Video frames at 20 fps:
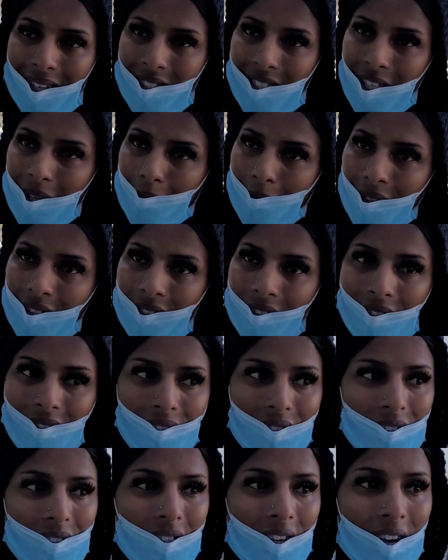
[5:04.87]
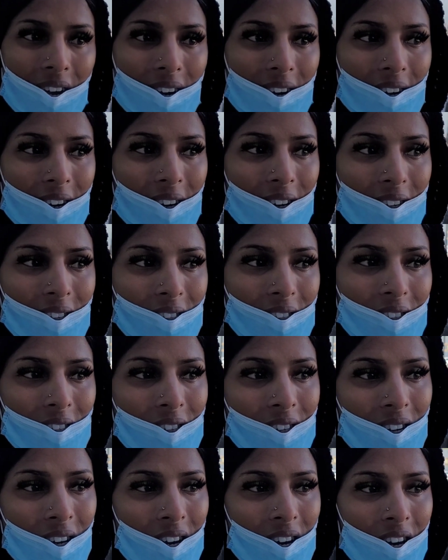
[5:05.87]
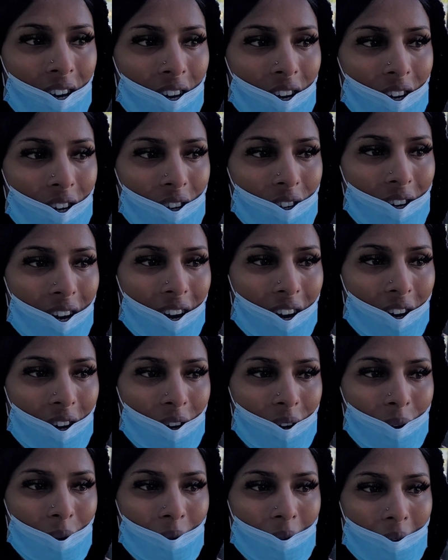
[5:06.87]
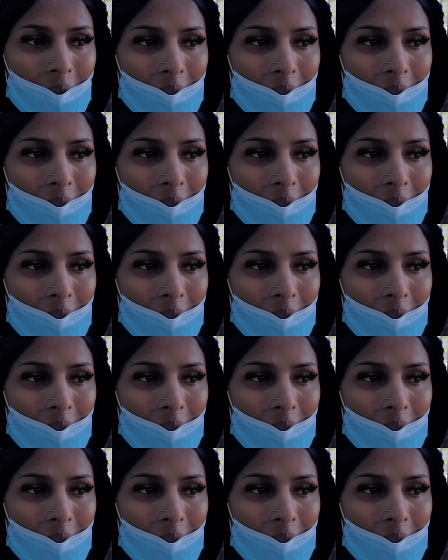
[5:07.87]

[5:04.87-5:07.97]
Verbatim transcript: my siblings, and you know,